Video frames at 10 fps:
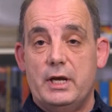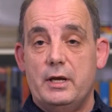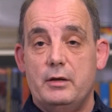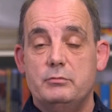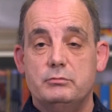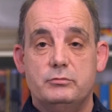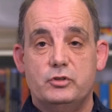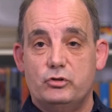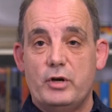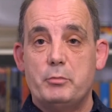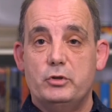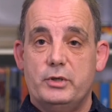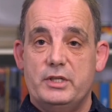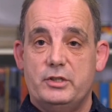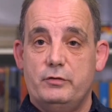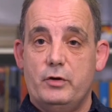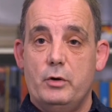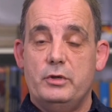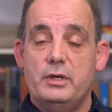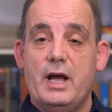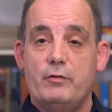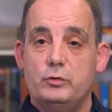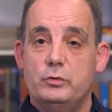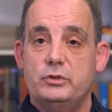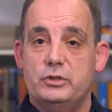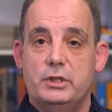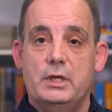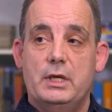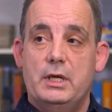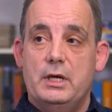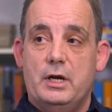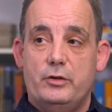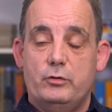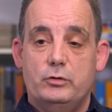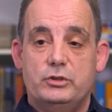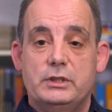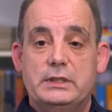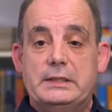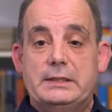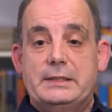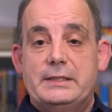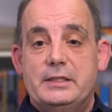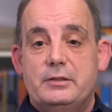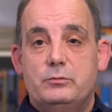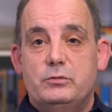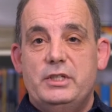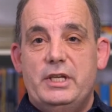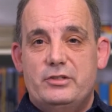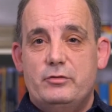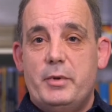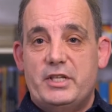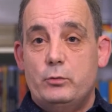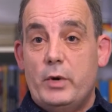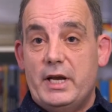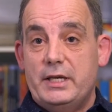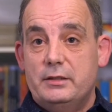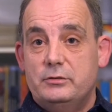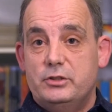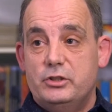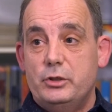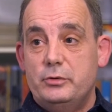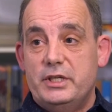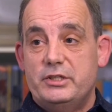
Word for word: Um, scrambled to answer the phone, and afterwards I thought, is there a better way to do